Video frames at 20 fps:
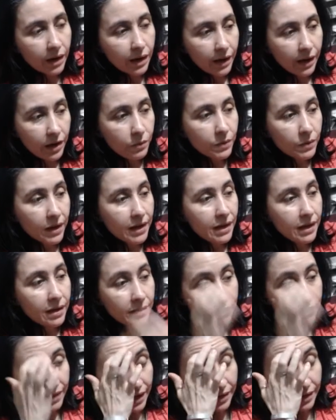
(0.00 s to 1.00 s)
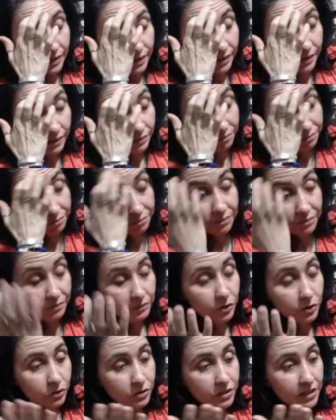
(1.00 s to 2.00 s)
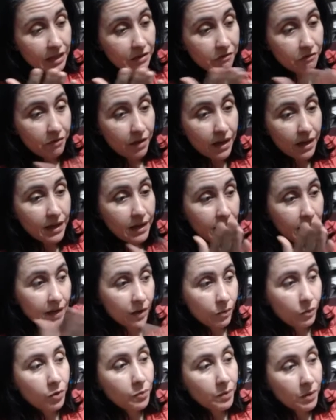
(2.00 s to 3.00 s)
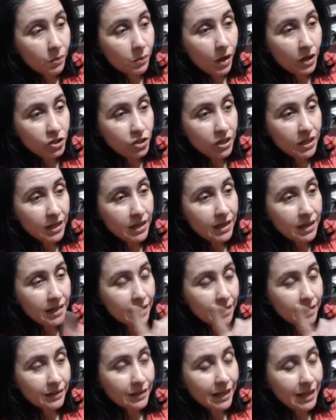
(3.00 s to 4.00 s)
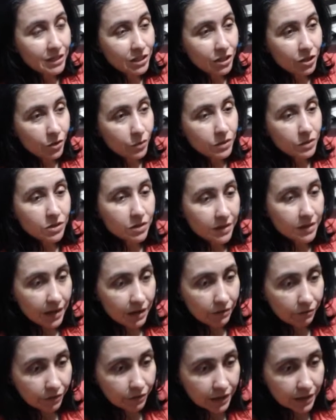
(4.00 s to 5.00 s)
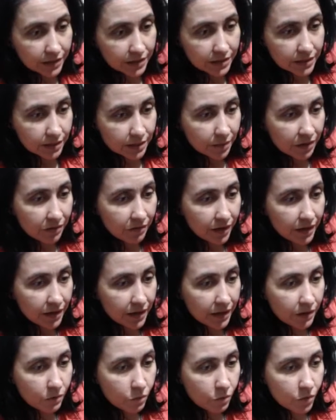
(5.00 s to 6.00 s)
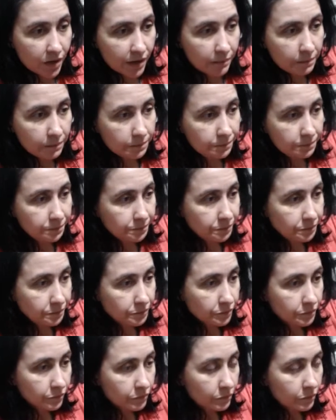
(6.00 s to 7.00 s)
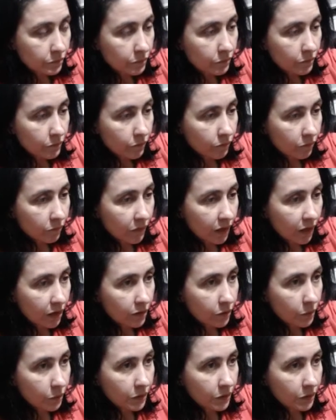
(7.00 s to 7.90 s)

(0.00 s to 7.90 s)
anyway that it looks like fun. I will be watching it. Glad to know it's on Netflix. Let me find out when the